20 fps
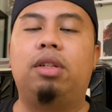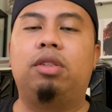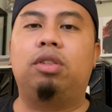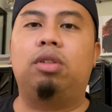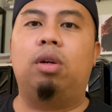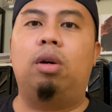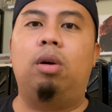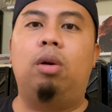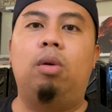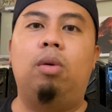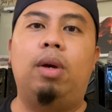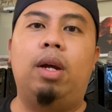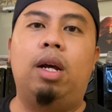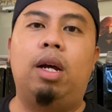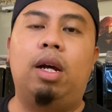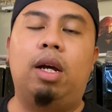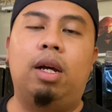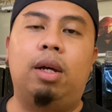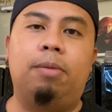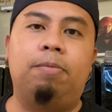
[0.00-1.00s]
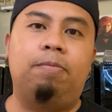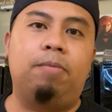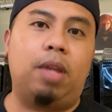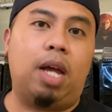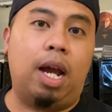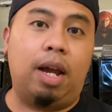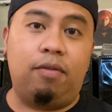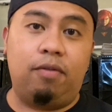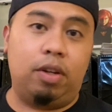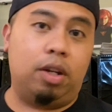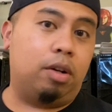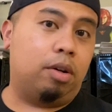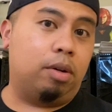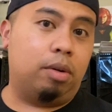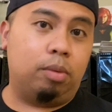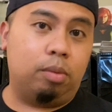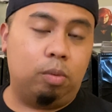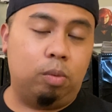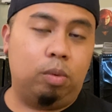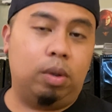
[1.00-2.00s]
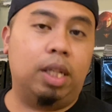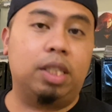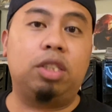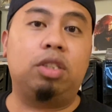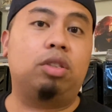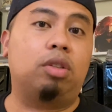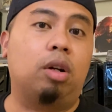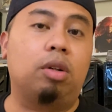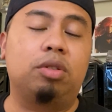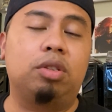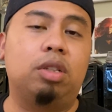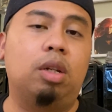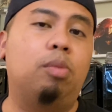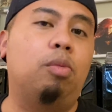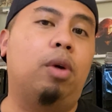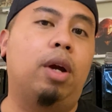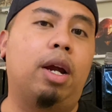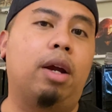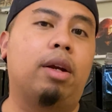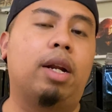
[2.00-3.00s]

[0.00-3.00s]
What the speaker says: So I figure let's start somewhere.